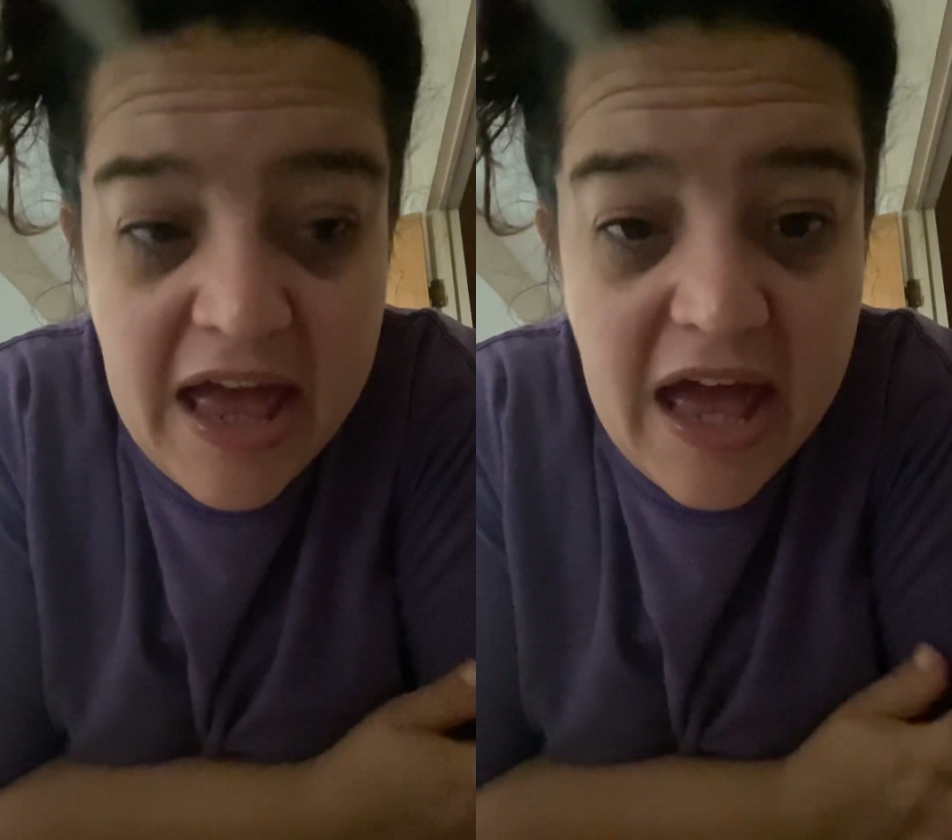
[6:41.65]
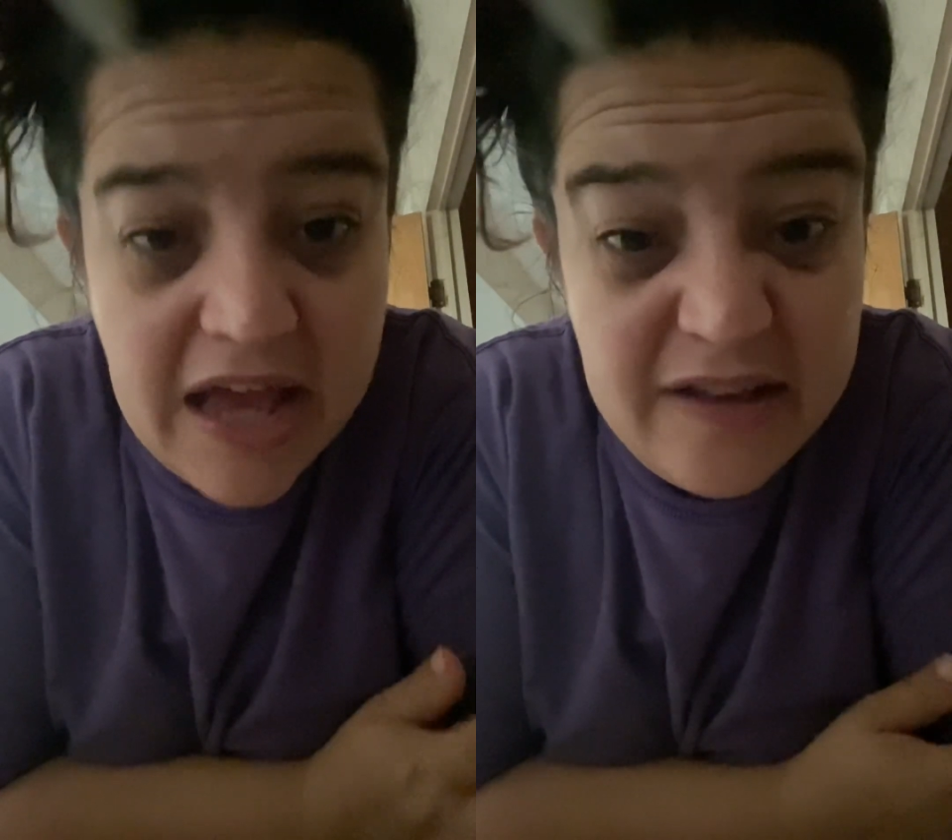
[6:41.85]

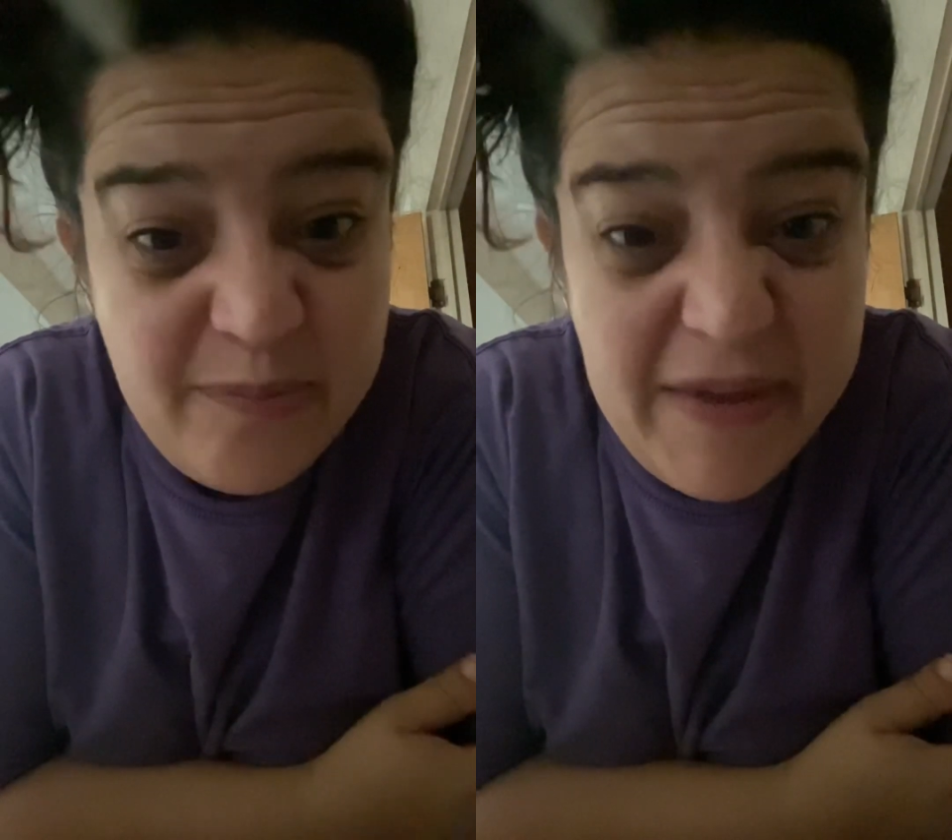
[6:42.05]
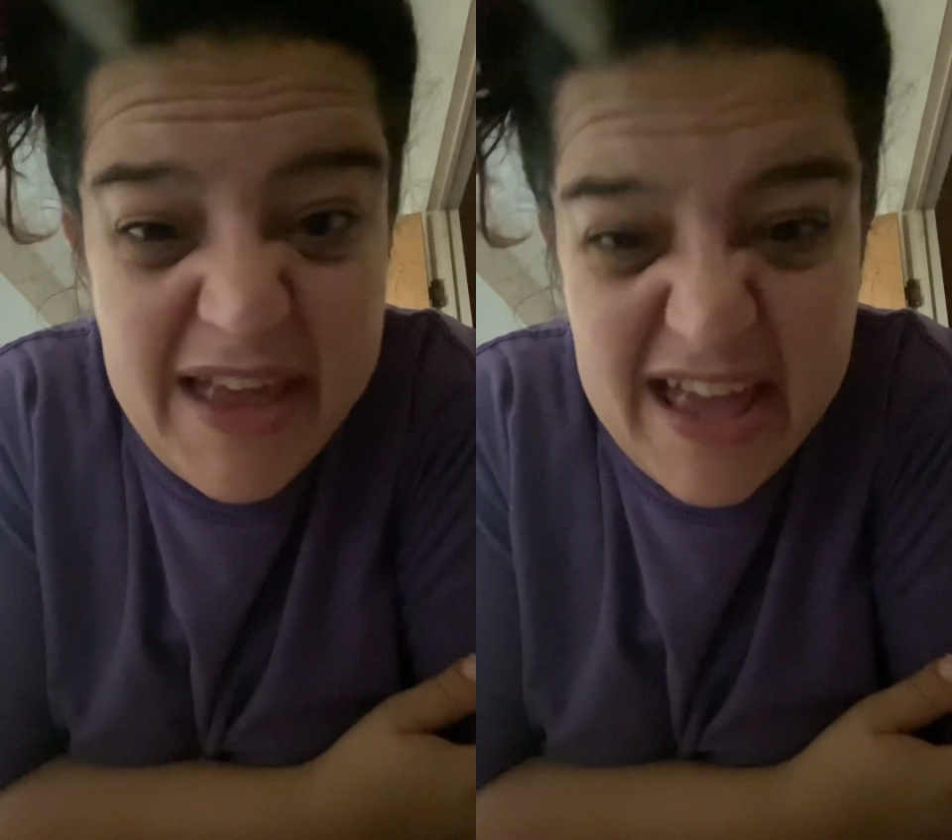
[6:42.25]
I just
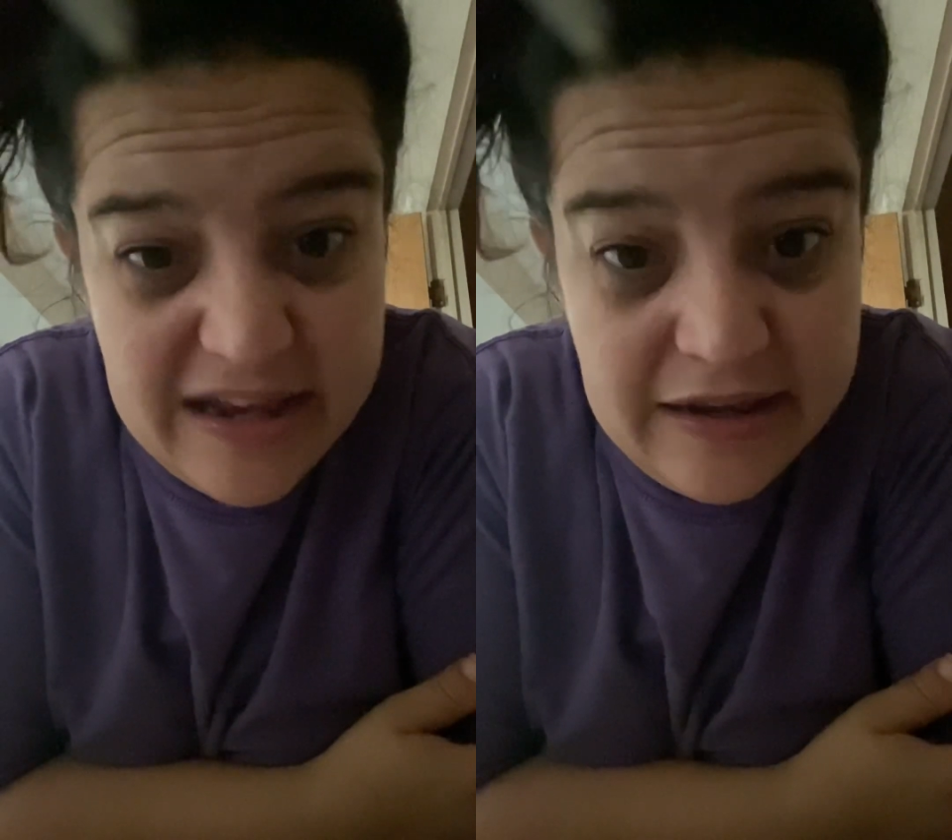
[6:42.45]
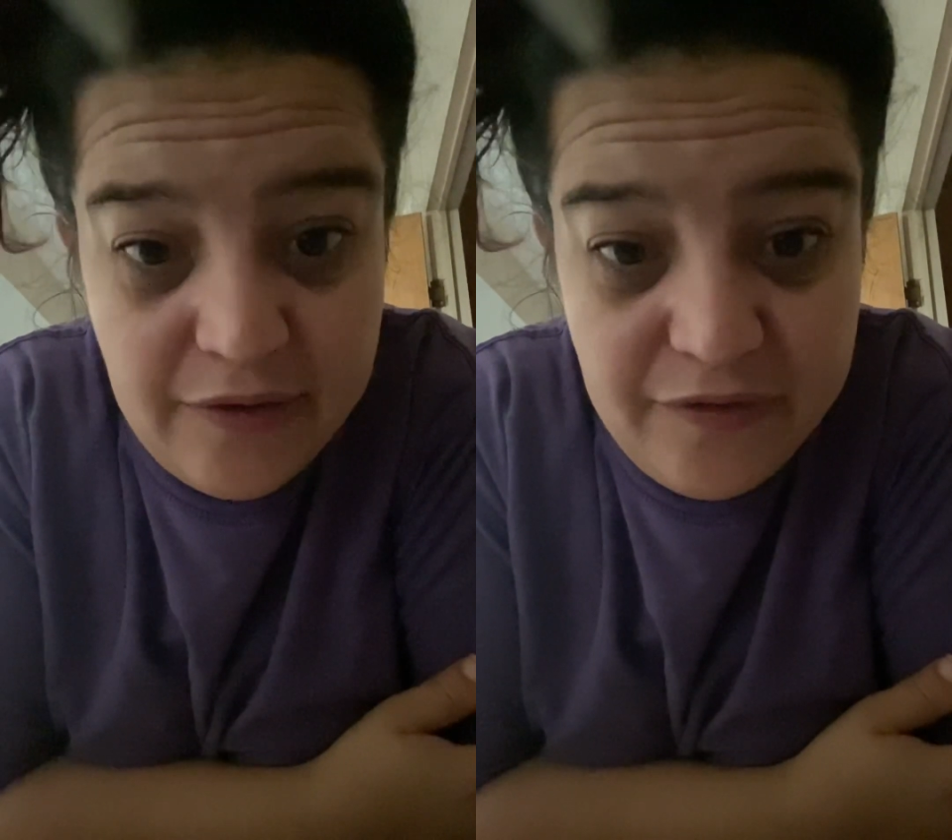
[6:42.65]
be Edna